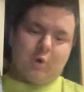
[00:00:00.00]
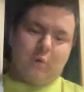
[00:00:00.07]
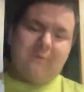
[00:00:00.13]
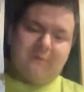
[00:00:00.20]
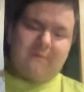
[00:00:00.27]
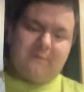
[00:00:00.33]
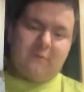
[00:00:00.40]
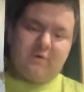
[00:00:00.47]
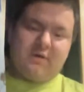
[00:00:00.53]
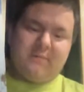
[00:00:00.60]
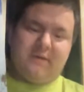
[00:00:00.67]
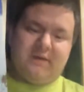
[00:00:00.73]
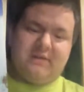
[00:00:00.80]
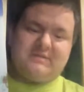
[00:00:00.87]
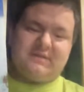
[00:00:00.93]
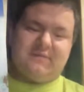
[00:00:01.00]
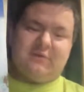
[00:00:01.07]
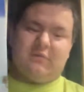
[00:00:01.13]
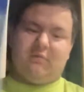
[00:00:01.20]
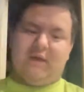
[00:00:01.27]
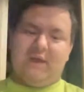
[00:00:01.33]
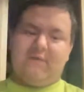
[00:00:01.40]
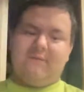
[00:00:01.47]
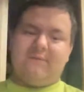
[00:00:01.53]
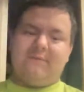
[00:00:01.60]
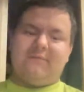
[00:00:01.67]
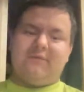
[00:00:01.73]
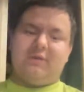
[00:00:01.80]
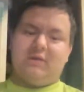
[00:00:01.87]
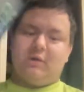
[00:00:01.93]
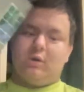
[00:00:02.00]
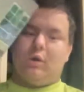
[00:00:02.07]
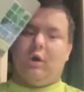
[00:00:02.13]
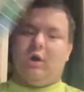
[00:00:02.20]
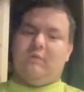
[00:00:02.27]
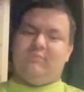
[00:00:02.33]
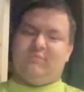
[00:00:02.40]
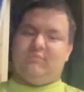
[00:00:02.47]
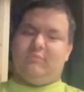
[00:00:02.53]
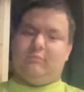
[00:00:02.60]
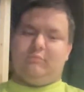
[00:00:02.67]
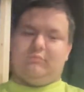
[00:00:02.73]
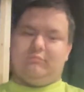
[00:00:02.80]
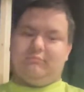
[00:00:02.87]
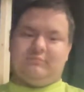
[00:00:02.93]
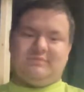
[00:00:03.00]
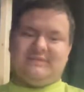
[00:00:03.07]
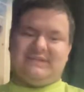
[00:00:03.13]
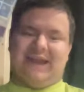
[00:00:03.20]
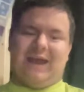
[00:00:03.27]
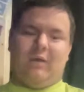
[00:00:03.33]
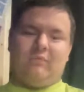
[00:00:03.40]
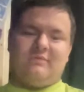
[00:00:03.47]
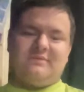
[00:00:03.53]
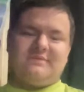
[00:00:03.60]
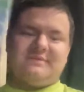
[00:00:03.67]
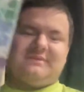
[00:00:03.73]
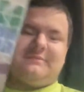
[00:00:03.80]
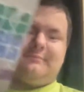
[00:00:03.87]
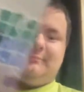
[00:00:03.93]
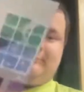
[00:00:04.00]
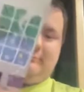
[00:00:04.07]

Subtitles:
over 40 minutes of your life on sounds,